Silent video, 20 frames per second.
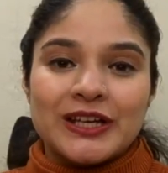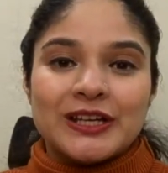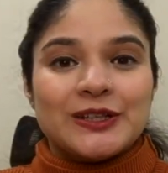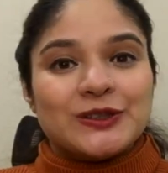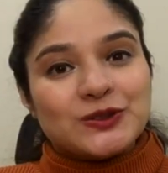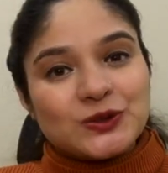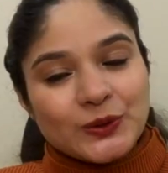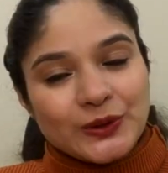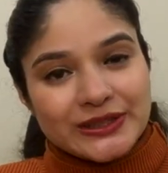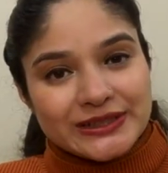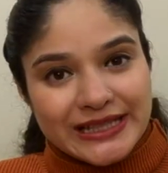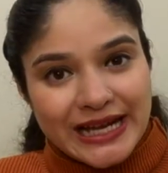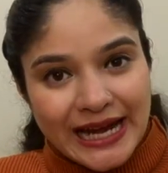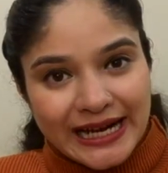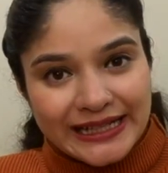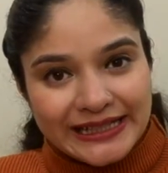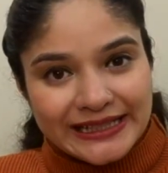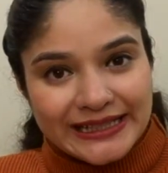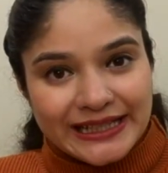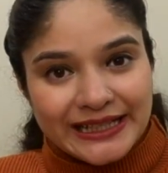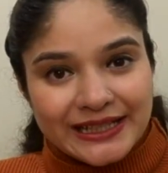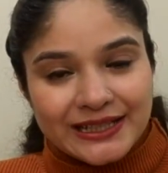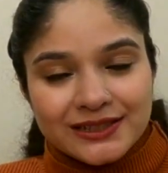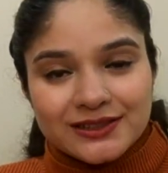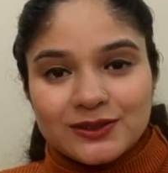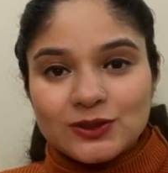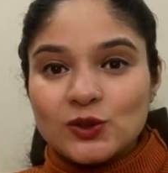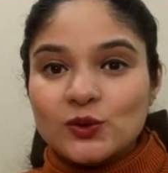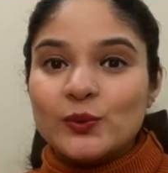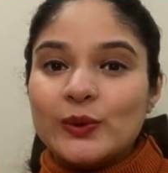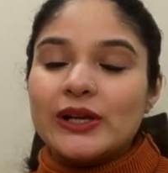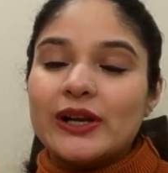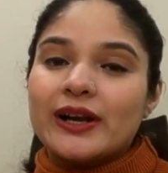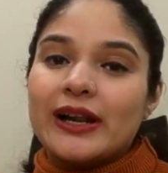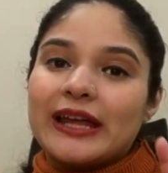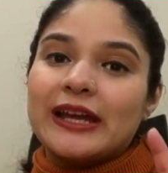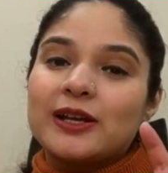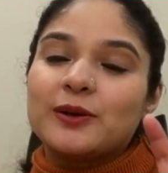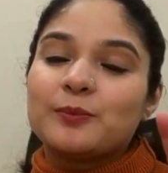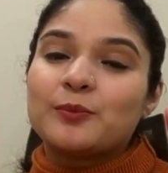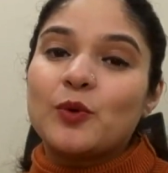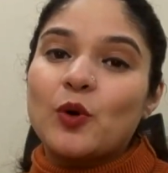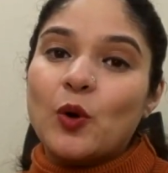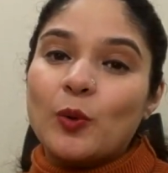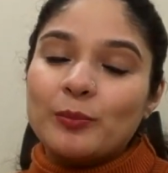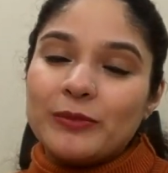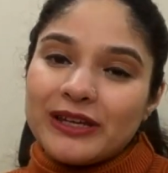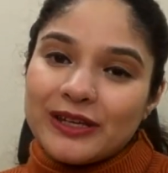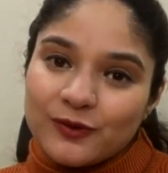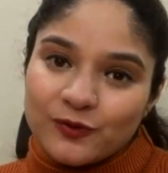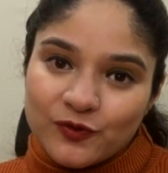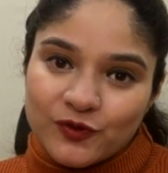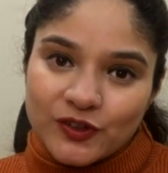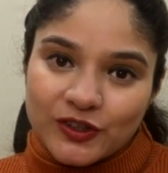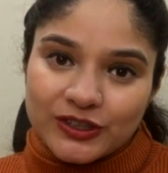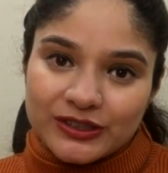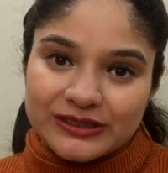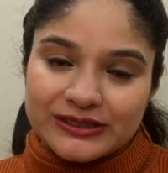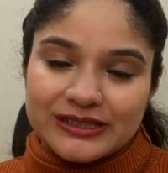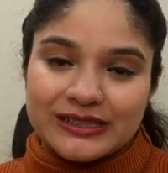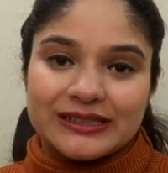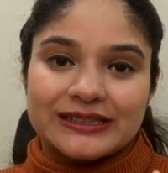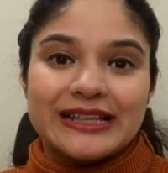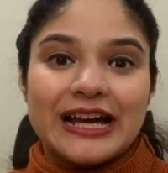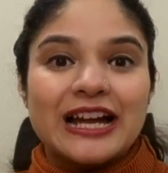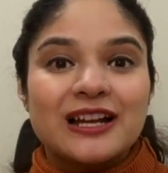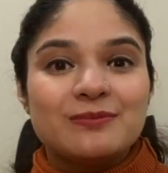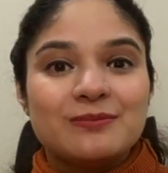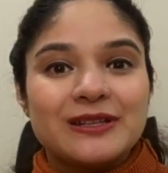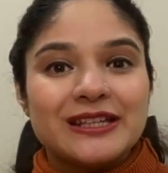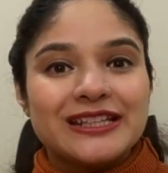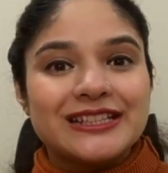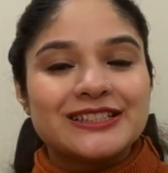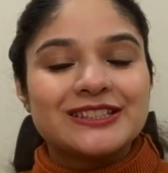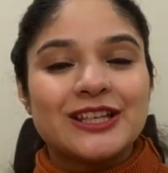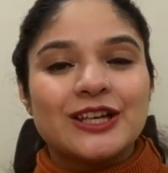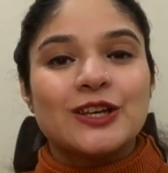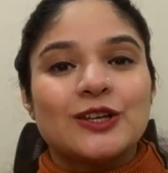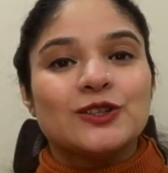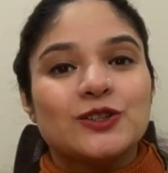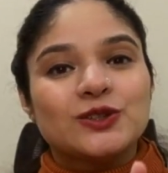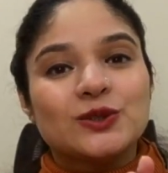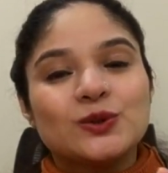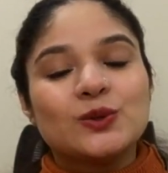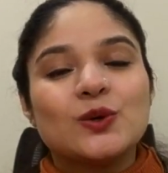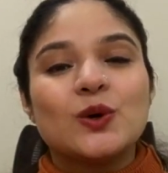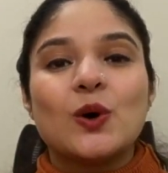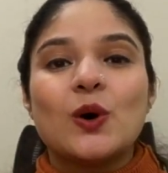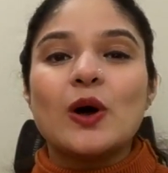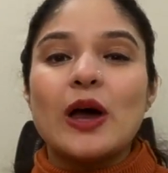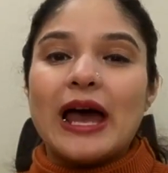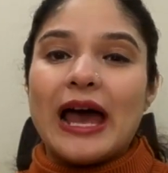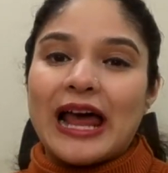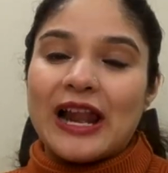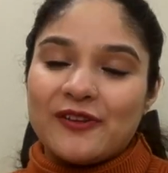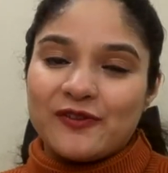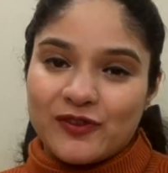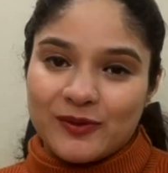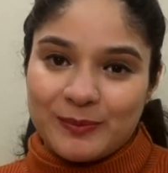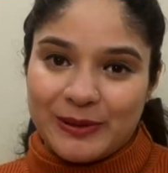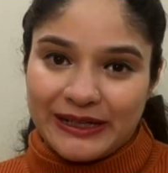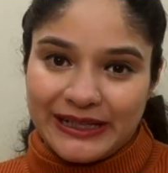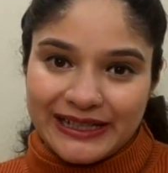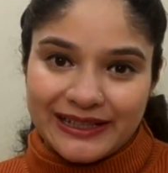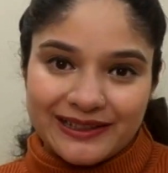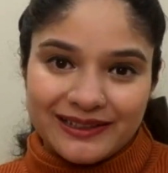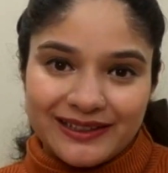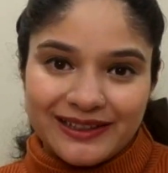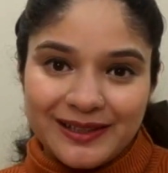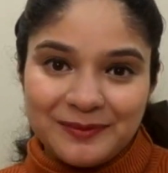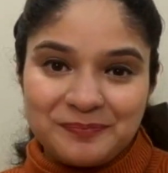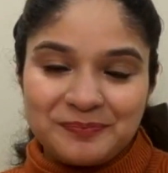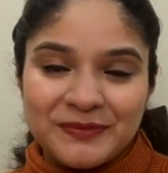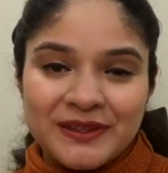So in that case, you will write bromine first. That means you go alphabetically.